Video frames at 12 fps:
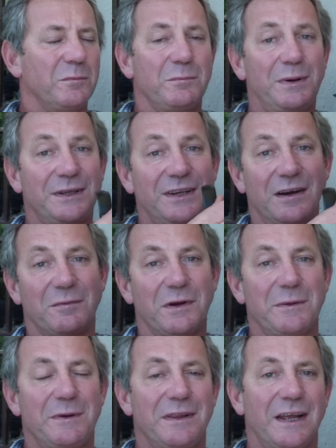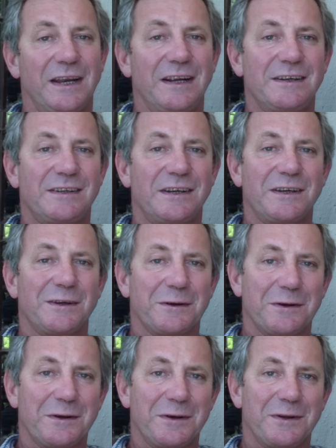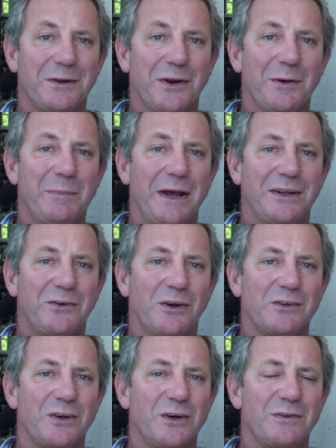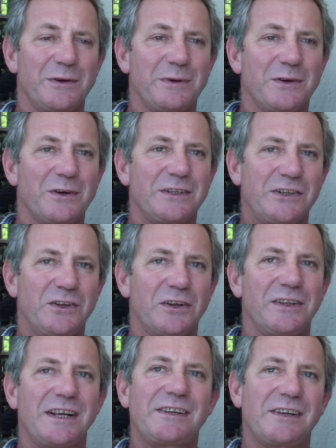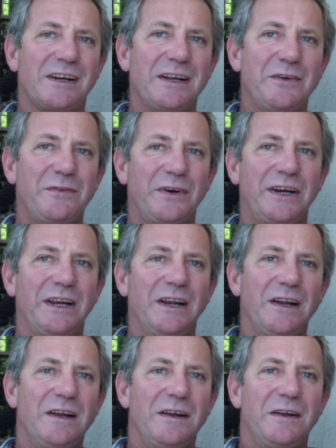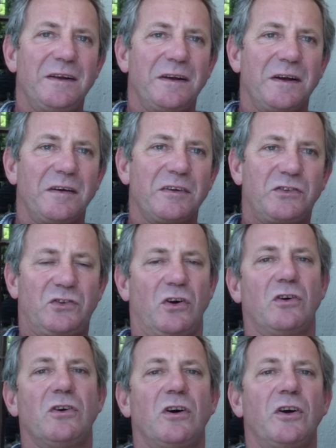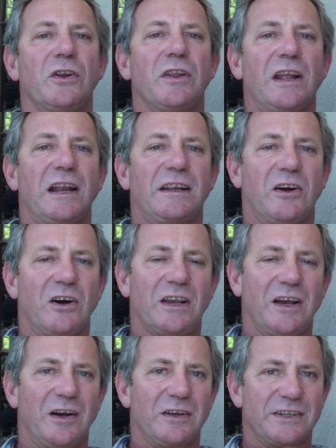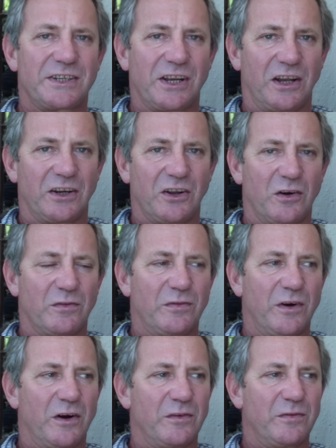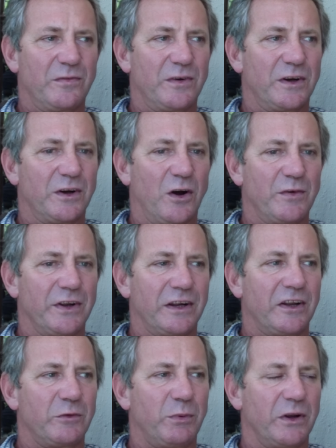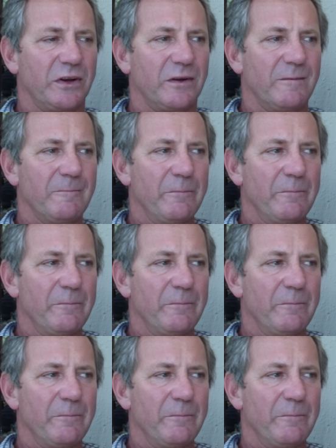But yeah, maybe that is not a bad crossover, because it's not necessarily very strong on the Latakia side of an English blend.